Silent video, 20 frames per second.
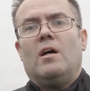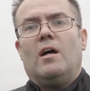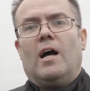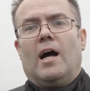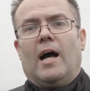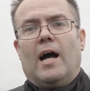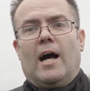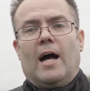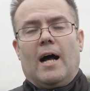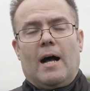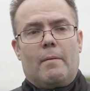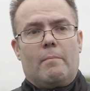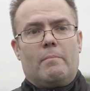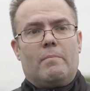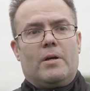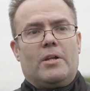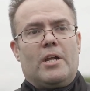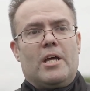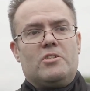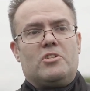
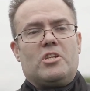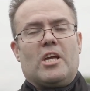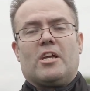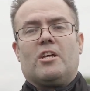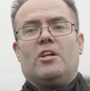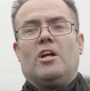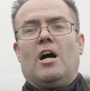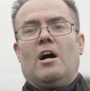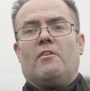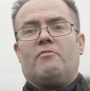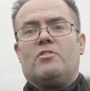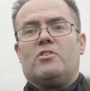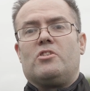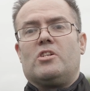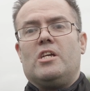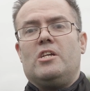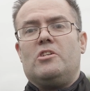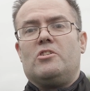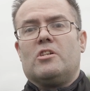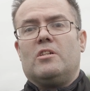And then second half of the
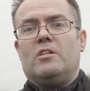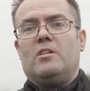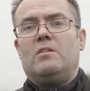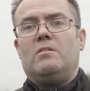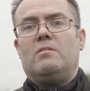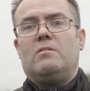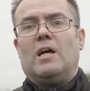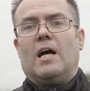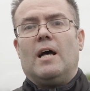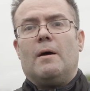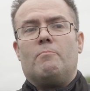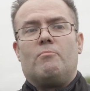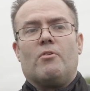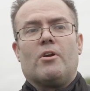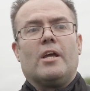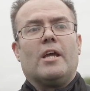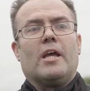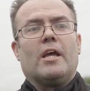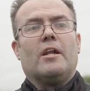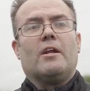season,
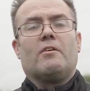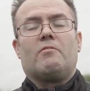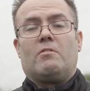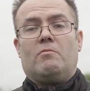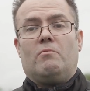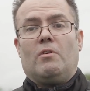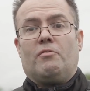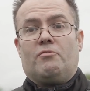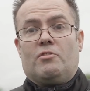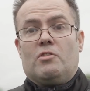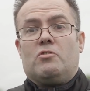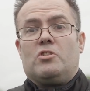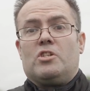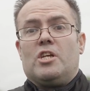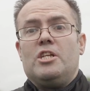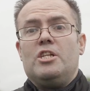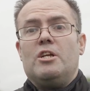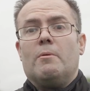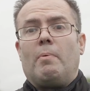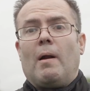bringing in a few
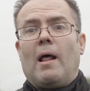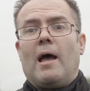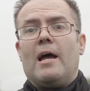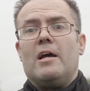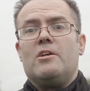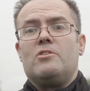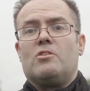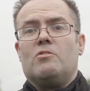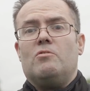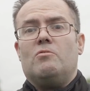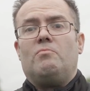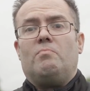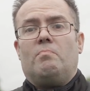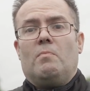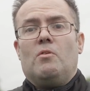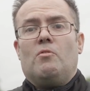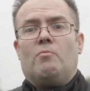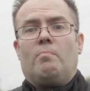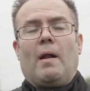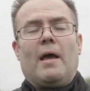senior players who've
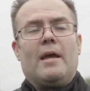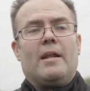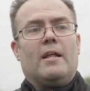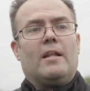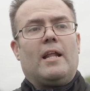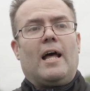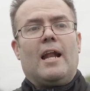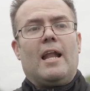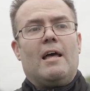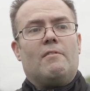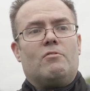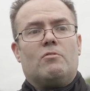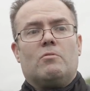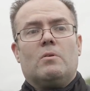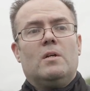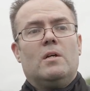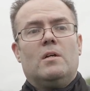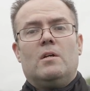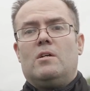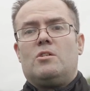played at that level,
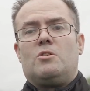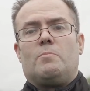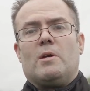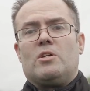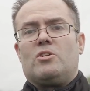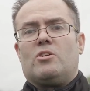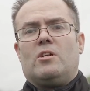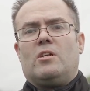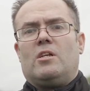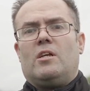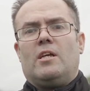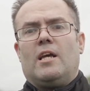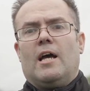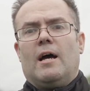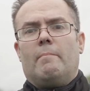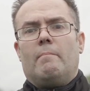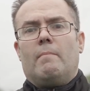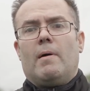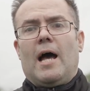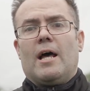especially
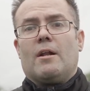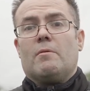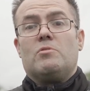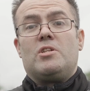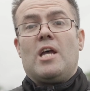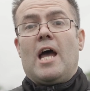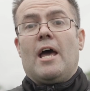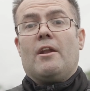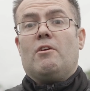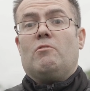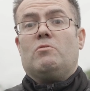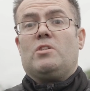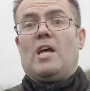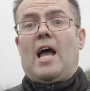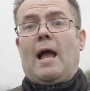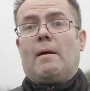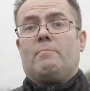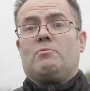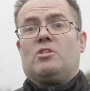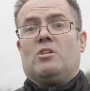Adam Tatt, who was
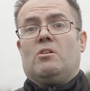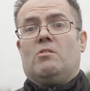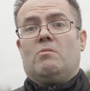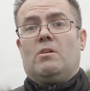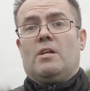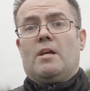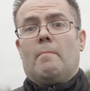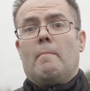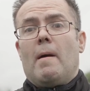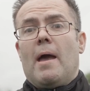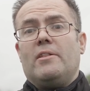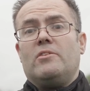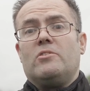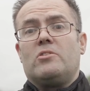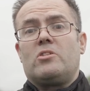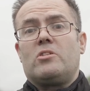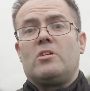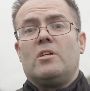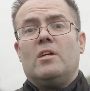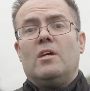absolutely
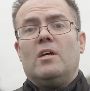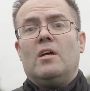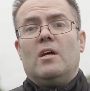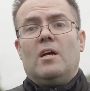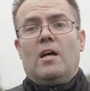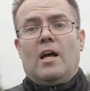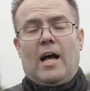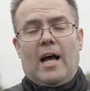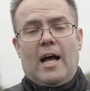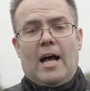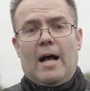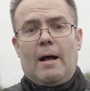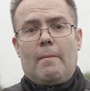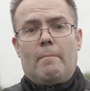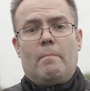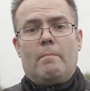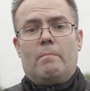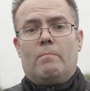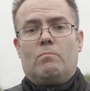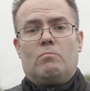immense,
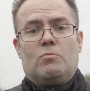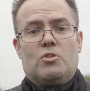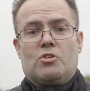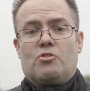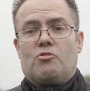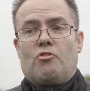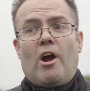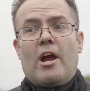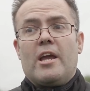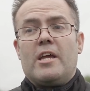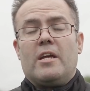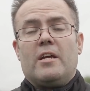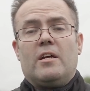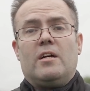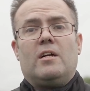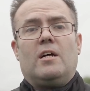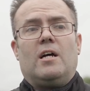was great.